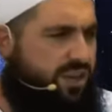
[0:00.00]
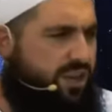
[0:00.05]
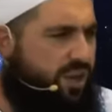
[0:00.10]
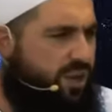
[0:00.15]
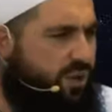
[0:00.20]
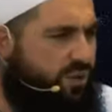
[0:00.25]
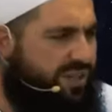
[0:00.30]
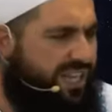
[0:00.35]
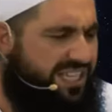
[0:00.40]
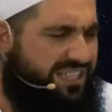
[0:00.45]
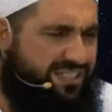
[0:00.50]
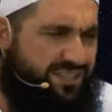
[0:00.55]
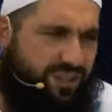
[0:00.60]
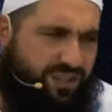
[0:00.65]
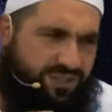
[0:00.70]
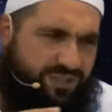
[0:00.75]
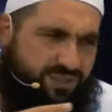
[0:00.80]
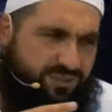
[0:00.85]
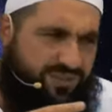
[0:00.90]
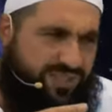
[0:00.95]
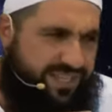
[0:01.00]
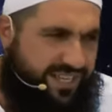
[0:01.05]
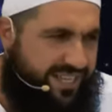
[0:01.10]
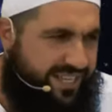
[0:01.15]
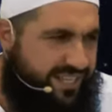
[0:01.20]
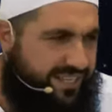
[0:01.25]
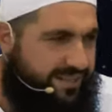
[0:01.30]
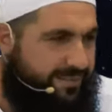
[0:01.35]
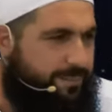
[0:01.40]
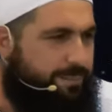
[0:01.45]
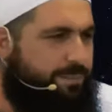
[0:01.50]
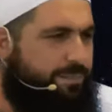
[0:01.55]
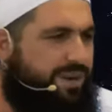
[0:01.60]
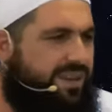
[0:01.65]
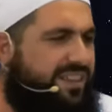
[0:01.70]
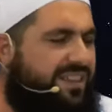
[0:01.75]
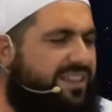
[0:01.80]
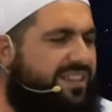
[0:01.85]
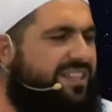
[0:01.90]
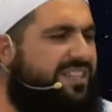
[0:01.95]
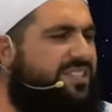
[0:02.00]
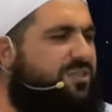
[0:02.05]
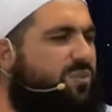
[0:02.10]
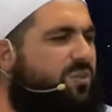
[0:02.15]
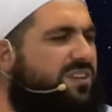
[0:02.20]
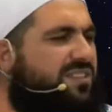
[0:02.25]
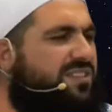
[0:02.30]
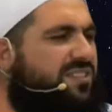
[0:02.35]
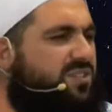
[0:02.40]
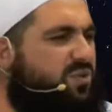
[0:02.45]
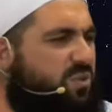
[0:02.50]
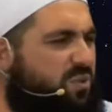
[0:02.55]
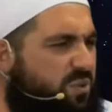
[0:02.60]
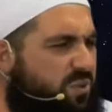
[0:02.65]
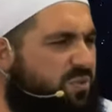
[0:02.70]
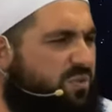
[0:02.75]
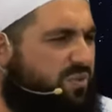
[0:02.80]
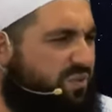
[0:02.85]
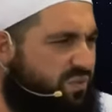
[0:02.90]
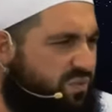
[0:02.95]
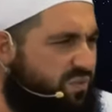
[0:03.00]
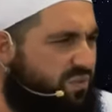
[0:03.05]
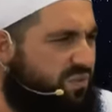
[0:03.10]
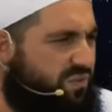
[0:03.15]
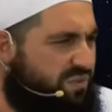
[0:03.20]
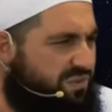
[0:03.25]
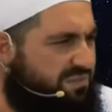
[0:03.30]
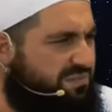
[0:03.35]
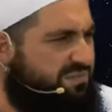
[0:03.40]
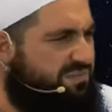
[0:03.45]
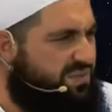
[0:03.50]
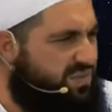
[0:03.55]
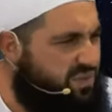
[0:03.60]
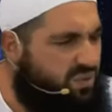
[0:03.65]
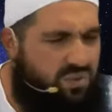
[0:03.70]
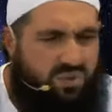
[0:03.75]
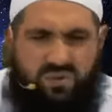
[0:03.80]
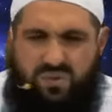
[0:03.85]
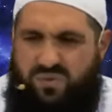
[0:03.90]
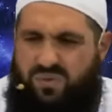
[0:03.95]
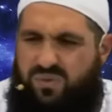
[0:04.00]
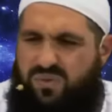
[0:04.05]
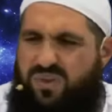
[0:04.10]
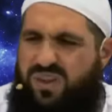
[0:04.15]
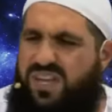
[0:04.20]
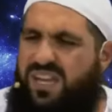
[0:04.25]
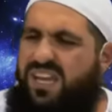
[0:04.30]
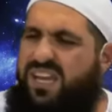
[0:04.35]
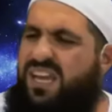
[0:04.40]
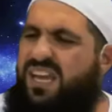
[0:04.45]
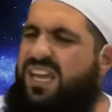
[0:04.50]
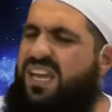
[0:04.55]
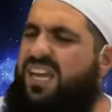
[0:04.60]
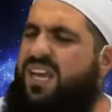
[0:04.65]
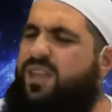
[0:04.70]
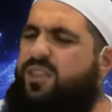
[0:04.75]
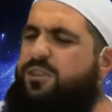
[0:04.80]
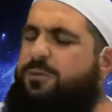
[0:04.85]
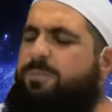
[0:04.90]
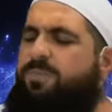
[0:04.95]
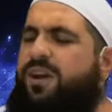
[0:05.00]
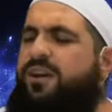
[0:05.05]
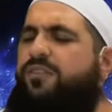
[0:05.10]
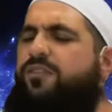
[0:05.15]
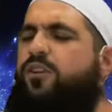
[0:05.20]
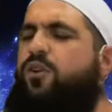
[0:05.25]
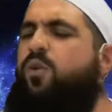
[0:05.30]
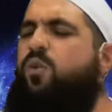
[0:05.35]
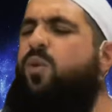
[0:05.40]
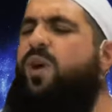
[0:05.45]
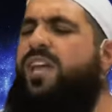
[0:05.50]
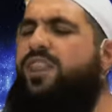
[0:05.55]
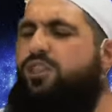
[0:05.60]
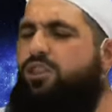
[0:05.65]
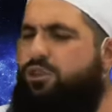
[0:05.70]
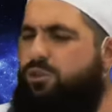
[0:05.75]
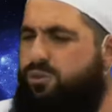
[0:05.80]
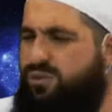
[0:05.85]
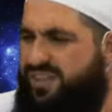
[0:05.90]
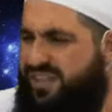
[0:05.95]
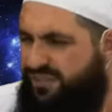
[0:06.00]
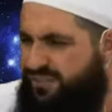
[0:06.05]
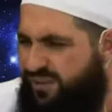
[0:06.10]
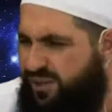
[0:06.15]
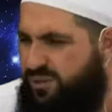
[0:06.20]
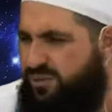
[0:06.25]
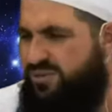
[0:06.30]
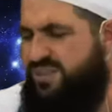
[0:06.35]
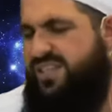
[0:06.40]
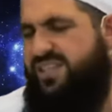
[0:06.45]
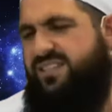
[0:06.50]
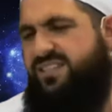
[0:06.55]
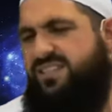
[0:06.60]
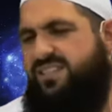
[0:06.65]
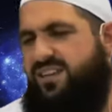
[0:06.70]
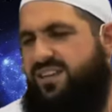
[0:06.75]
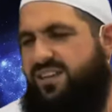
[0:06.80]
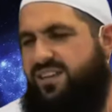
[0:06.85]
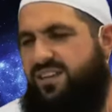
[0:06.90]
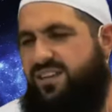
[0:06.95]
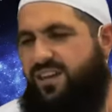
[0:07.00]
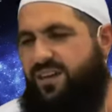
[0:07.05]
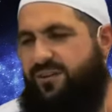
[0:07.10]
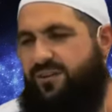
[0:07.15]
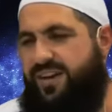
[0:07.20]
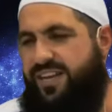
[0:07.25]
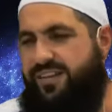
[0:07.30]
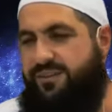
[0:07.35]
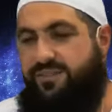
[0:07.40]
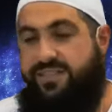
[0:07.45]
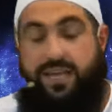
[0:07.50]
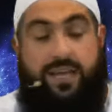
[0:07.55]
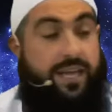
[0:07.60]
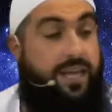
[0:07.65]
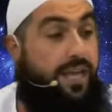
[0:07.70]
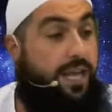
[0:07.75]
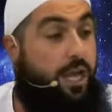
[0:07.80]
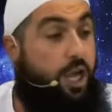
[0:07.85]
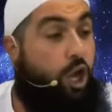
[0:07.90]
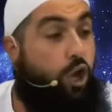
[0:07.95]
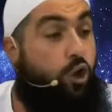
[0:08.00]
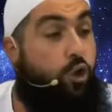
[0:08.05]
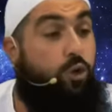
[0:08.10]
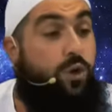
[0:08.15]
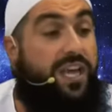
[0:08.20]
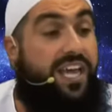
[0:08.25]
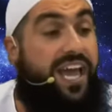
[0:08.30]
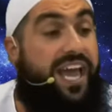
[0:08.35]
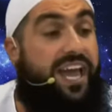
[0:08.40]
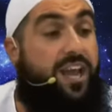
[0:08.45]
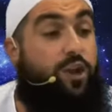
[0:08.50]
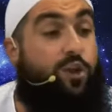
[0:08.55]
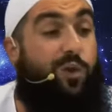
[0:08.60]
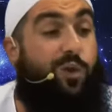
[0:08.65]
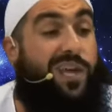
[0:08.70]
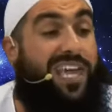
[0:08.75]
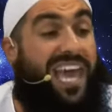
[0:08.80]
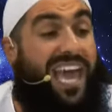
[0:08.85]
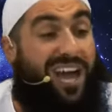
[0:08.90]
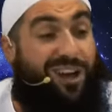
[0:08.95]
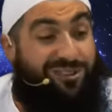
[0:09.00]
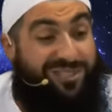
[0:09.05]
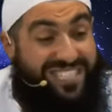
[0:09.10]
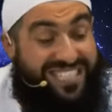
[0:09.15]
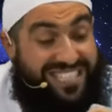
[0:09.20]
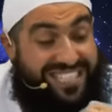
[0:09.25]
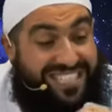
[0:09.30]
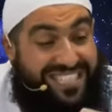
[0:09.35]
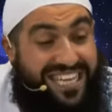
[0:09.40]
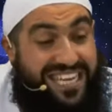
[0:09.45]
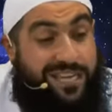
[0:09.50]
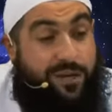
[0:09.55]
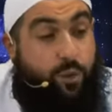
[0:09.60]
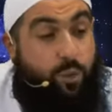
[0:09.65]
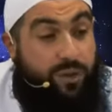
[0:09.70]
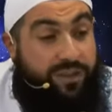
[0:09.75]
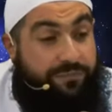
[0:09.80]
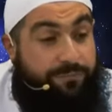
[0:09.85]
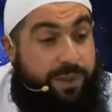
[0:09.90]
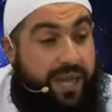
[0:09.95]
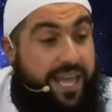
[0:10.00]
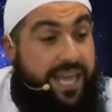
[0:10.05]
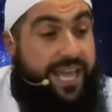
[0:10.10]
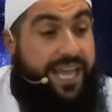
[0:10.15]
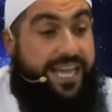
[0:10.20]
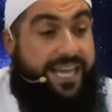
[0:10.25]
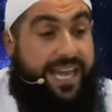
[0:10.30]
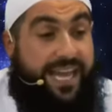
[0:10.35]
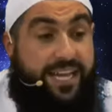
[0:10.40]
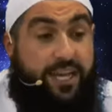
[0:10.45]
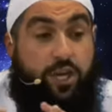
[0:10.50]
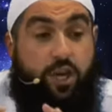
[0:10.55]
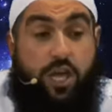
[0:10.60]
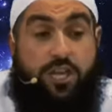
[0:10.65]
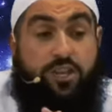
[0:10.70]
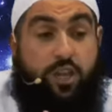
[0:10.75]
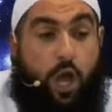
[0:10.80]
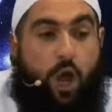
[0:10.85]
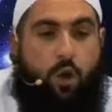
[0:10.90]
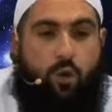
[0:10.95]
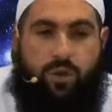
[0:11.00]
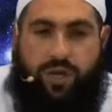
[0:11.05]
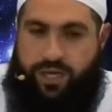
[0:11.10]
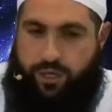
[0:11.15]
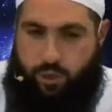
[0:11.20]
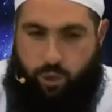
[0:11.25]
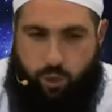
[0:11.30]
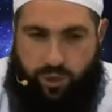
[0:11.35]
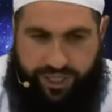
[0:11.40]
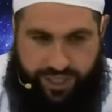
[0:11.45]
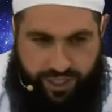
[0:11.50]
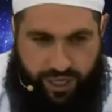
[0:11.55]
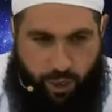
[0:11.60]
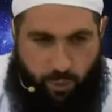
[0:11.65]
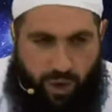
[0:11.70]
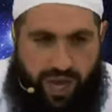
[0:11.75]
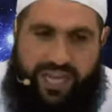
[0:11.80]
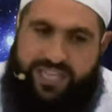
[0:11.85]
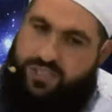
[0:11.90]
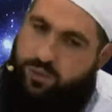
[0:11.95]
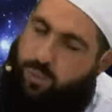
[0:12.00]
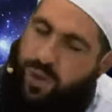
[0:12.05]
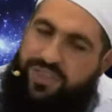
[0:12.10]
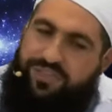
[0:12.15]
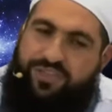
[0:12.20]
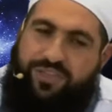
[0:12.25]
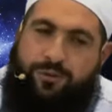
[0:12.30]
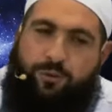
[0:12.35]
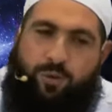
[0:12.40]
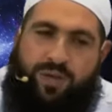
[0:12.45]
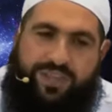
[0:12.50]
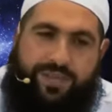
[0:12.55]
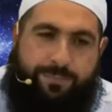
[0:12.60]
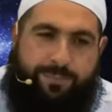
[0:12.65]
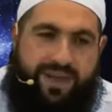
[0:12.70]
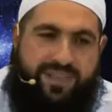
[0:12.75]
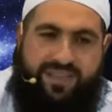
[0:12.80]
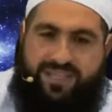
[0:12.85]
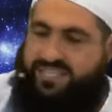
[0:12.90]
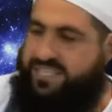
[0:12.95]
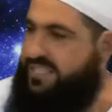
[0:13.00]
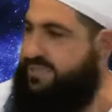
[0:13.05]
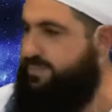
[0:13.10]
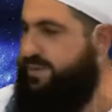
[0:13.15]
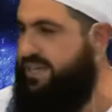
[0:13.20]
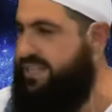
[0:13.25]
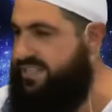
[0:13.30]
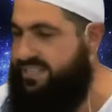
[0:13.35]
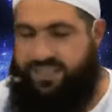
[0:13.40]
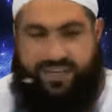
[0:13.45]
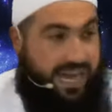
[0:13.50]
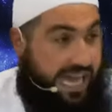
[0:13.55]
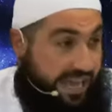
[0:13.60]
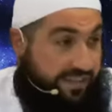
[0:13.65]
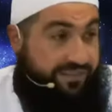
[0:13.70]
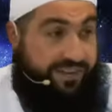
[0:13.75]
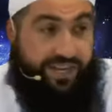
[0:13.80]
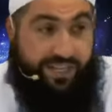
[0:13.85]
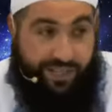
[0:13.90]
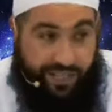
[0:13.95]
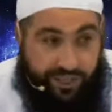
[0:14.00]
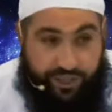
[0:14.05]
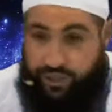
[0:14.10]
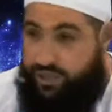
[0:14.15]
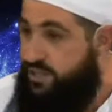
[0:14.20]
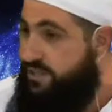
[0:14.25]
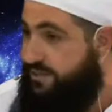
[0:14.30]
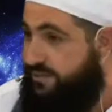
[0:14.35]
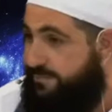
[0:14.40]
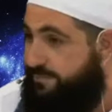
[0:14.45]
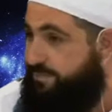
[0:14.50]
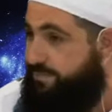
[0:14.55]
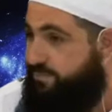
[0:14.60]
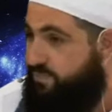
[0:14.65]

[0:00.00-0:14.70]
No, that's not sunnah. Brother, this was zuruf. Zuruf the Prophet went through difficulties, sallallahu alayhi wa Look at look how sick we've been. and not only look, you know what? It's one thing when the brother says to me, listen, I have an addiction